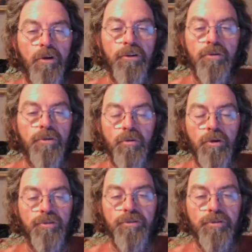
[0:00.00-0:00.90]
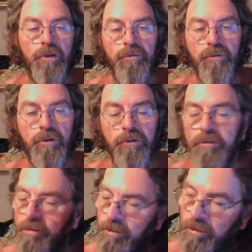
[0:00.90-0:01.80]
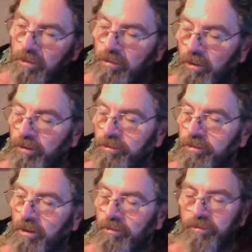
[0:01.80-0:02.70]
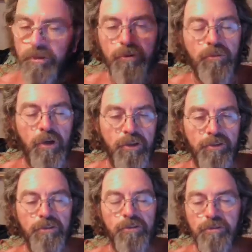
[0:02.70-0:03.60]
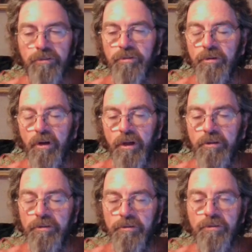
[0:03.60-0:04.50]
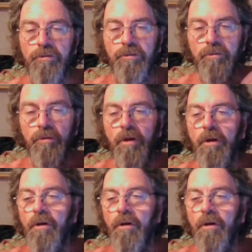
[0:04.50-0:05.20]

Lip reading: what do you adorn yourself with? Do you adorn yourself with the righteousness of Christ? Do you